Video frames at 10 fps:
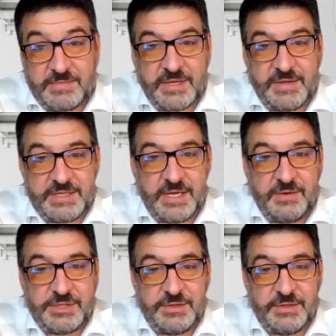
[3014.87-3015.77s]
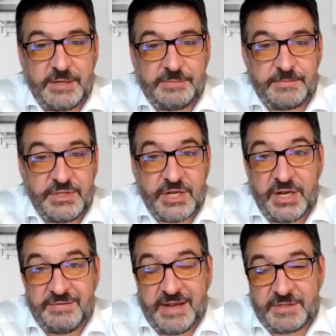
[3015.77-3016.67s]
So there's no issue there. You
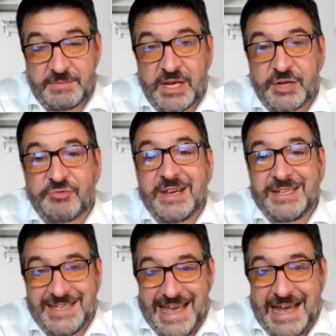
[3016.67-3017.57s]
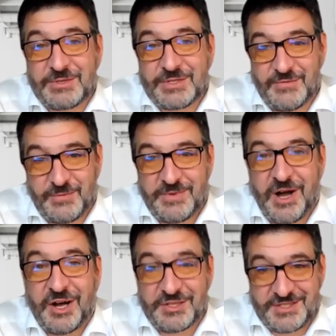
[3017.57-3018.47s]
don't even have to migrate it out of
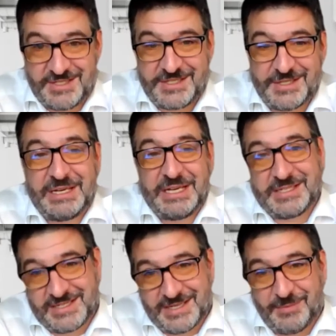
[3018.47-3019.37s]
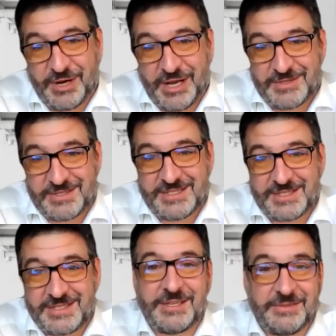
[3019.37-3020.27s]
our system and into someone
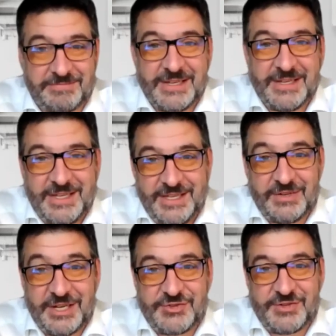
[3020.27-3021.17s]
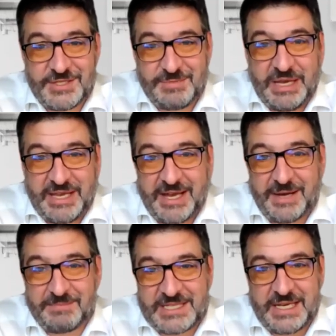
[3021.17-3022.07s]
else's. You literally just pick it
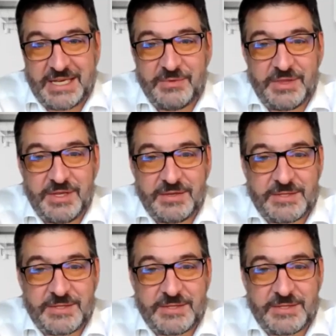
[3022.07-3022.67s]
up and take it with you.